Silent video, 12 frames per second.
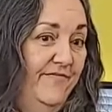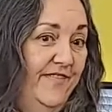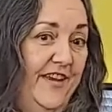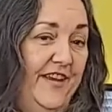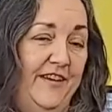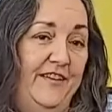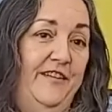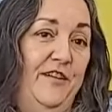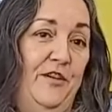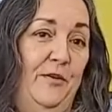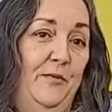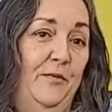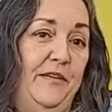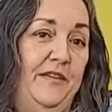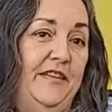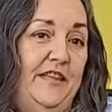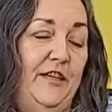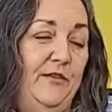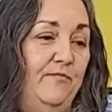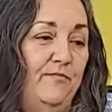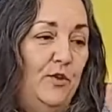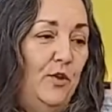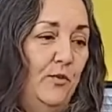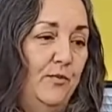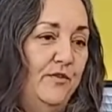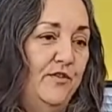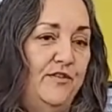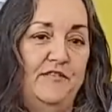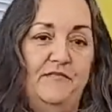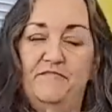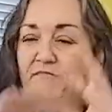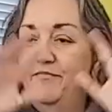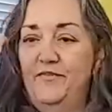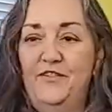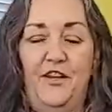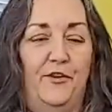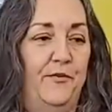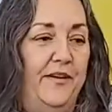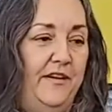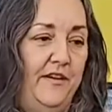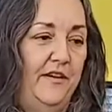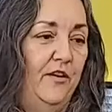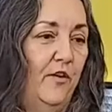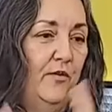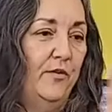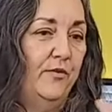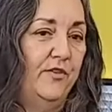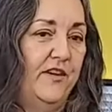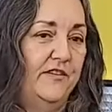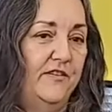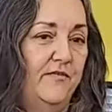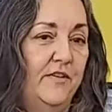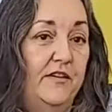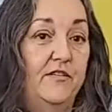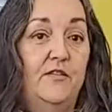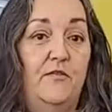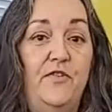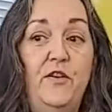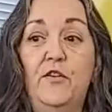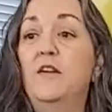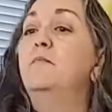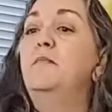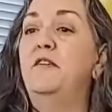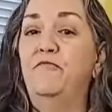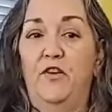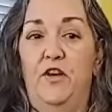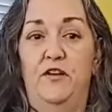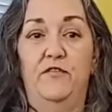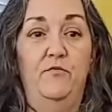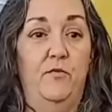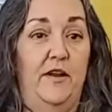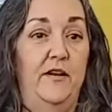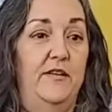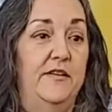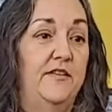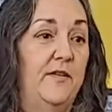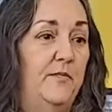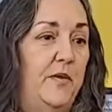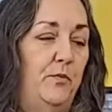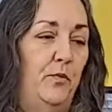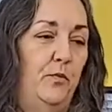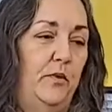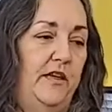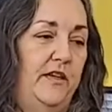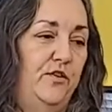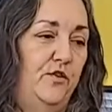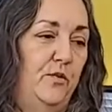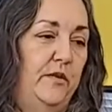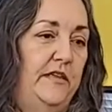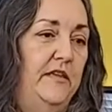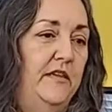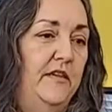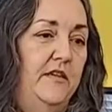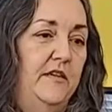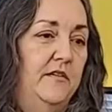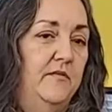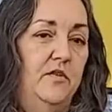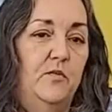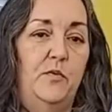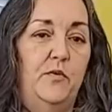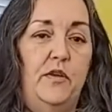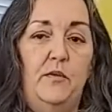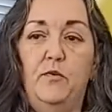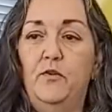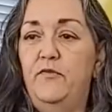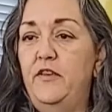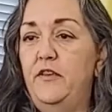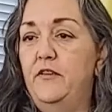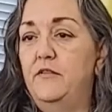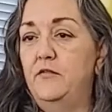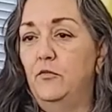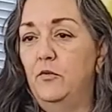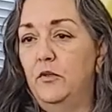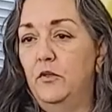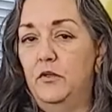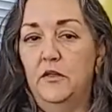And ghosts and decorating and all those kinds of things. So fear can be fun, right? And some people really enjoy spooky movies or